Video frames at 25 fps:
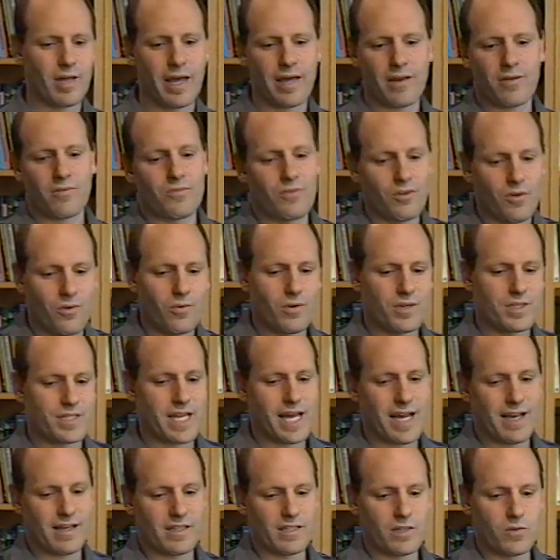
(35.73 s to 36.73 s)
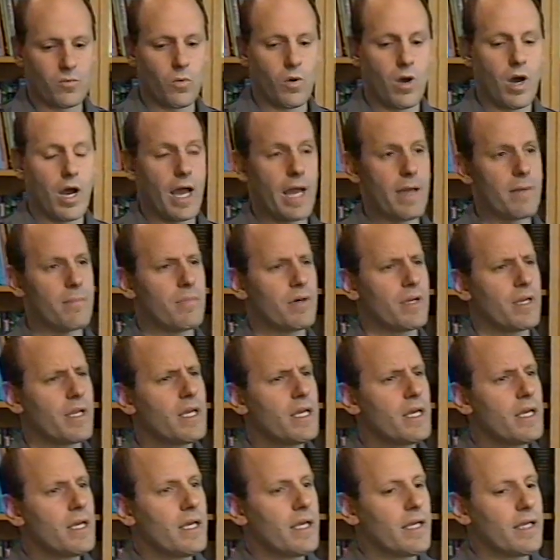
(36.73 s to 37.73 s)
I don't know exactly why, but
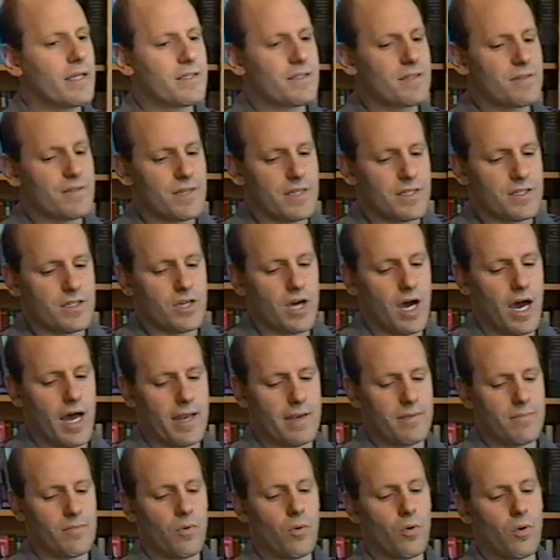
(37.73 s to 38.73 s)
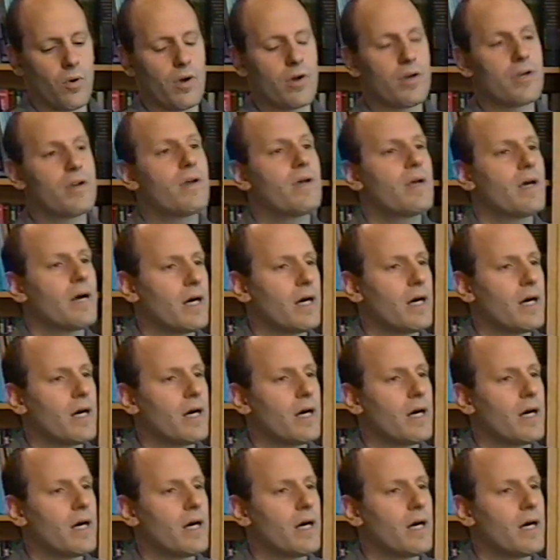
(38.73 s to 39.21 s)
it's gotten more